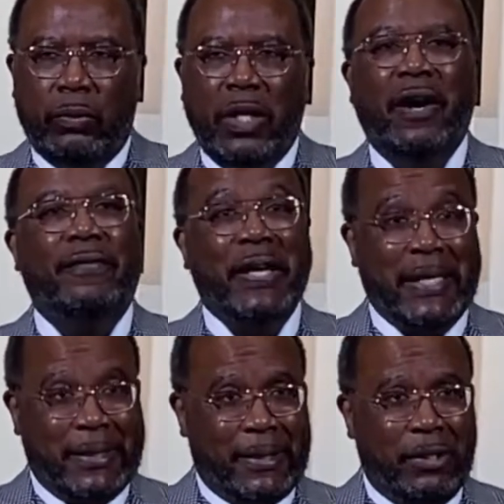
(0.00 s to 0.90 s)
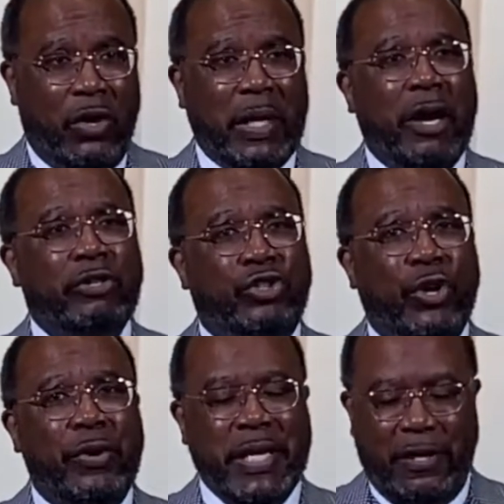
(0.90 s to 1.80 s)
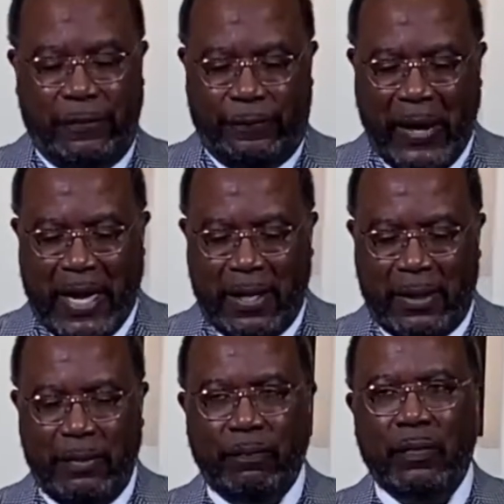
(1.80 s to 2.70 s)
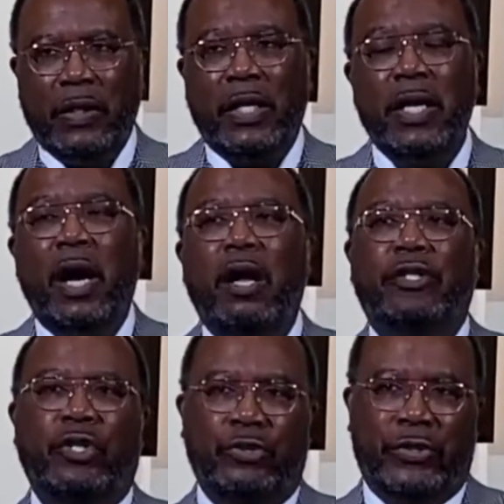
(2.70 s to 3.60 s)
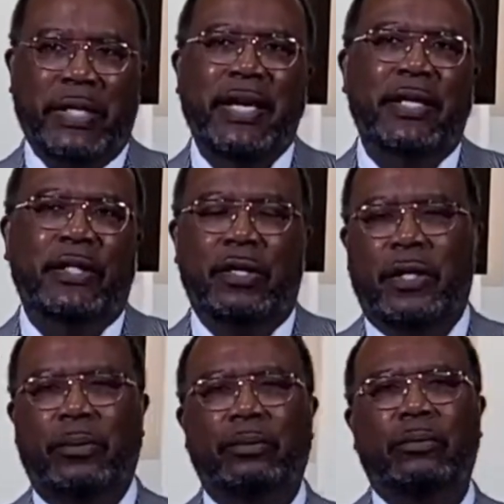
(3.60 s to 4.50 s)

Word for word: of us on our journey of faith can also stand on.